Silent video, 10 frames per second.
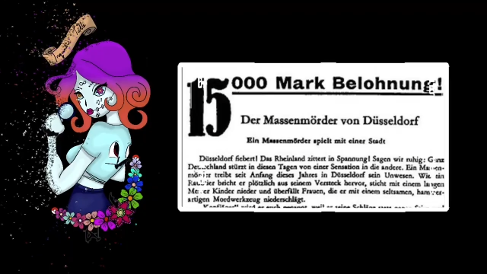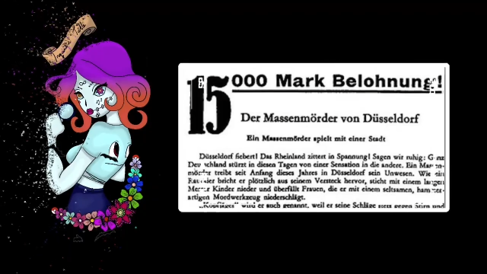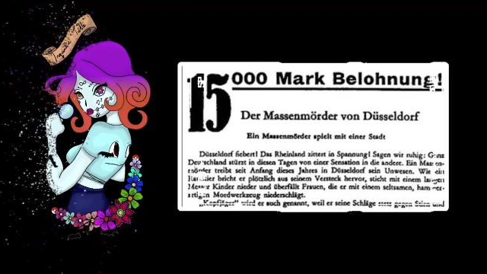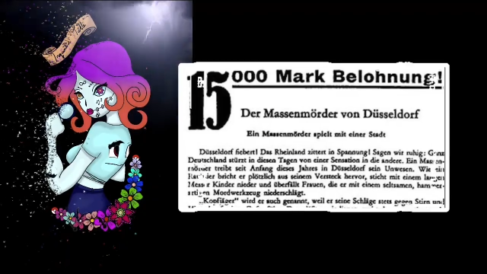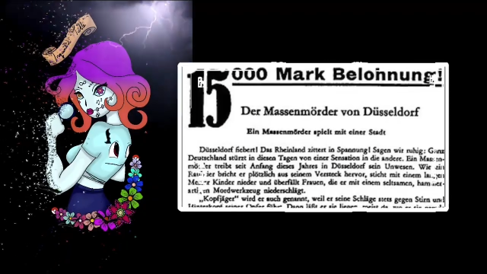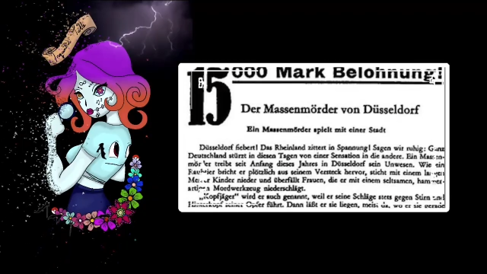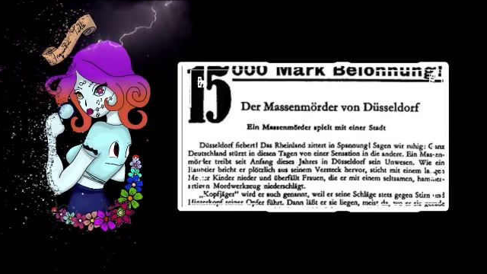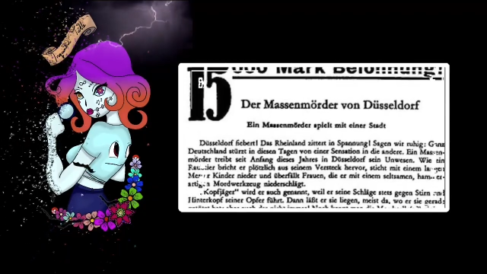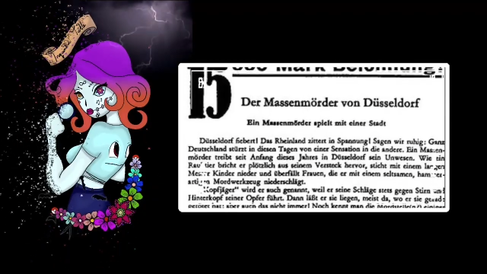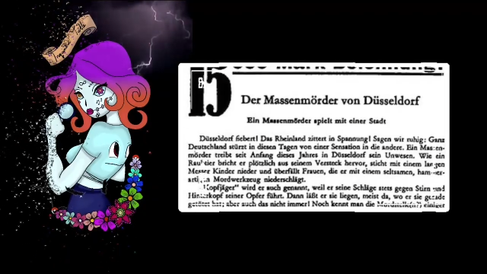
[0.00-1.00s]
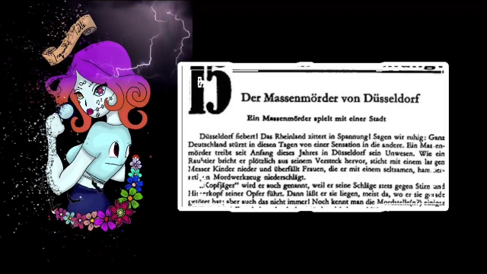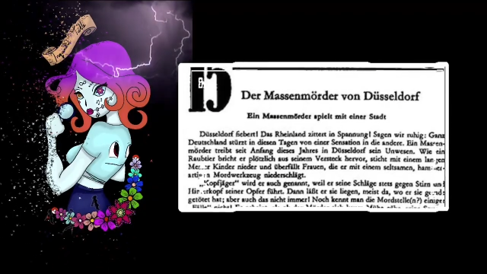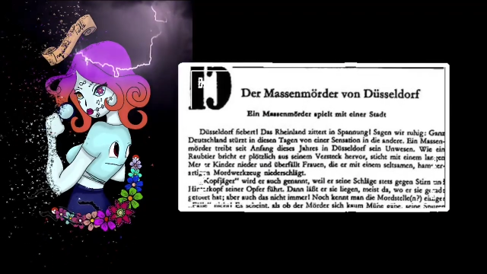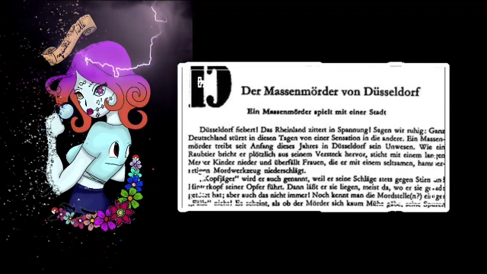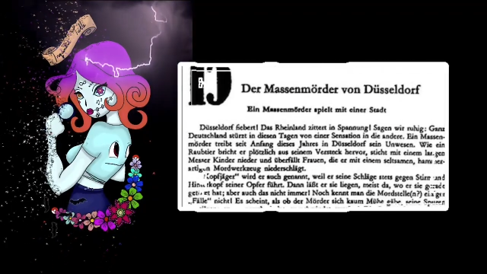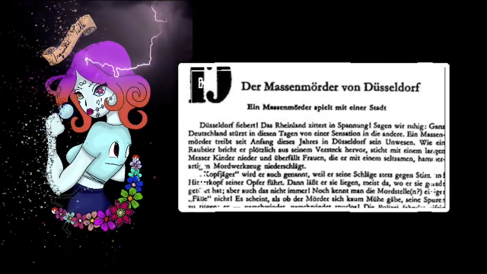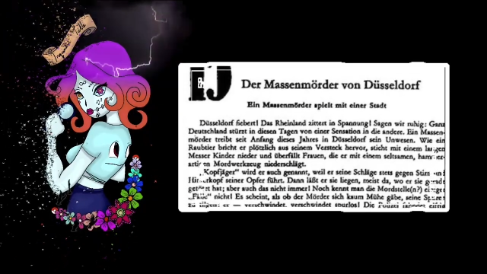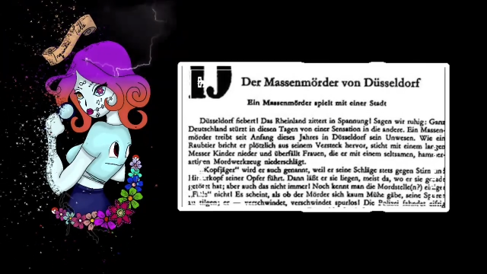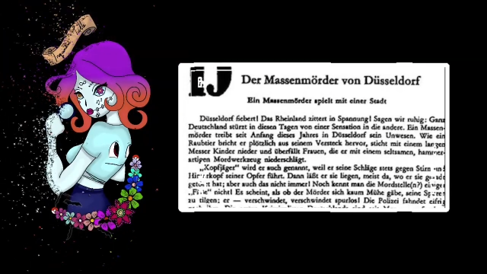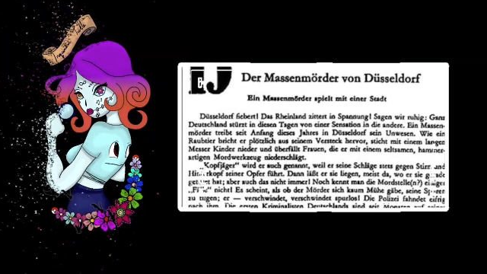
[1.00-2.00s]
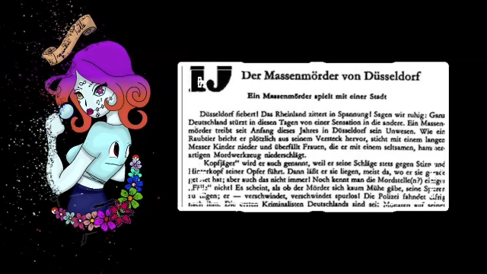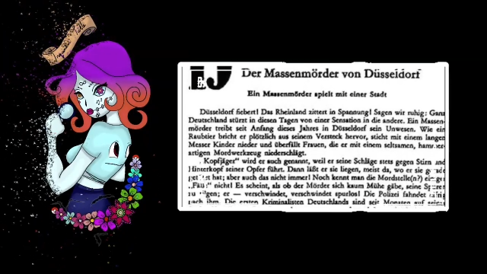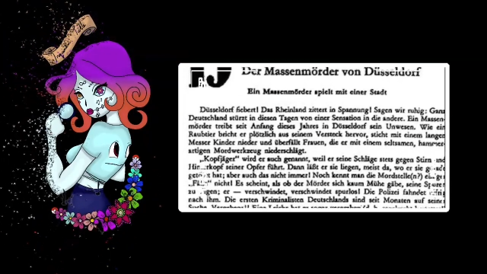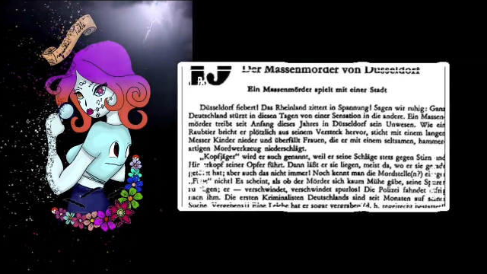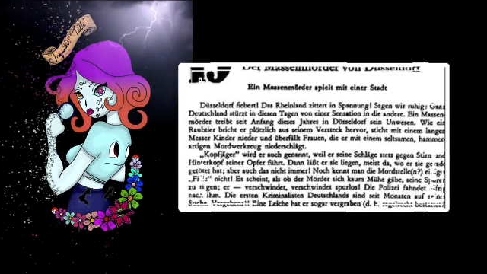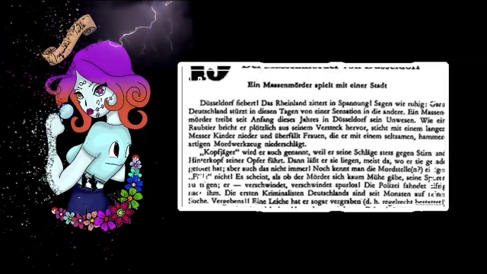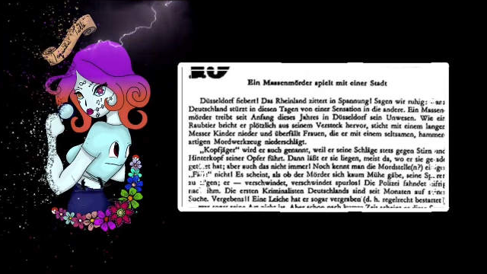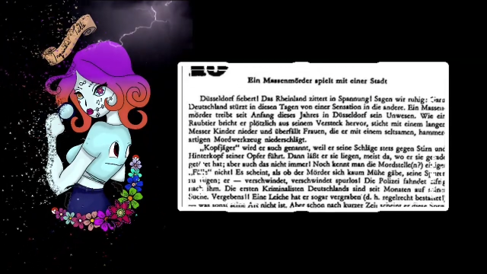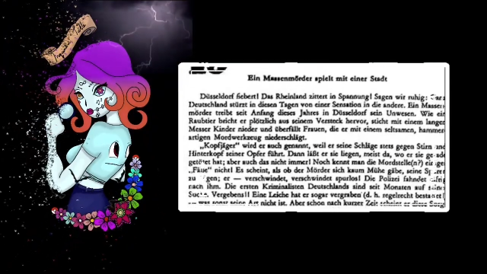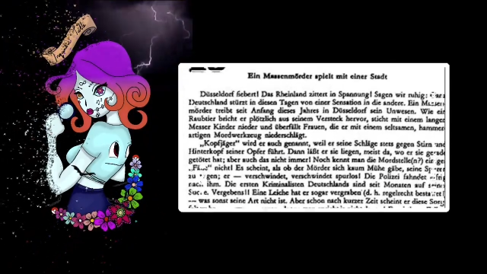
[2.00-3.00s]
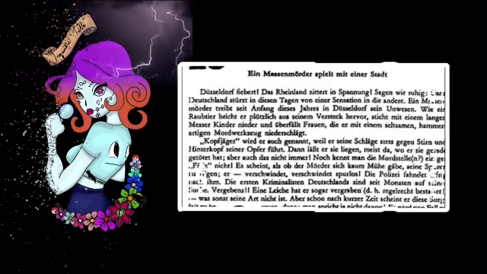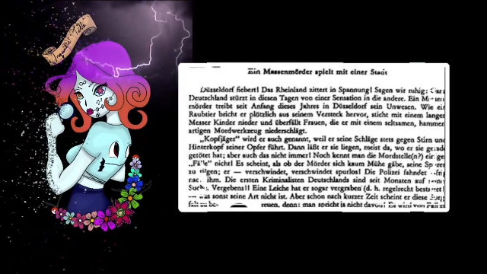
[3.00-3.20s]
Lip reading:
No face is visible, so there are no lips to read.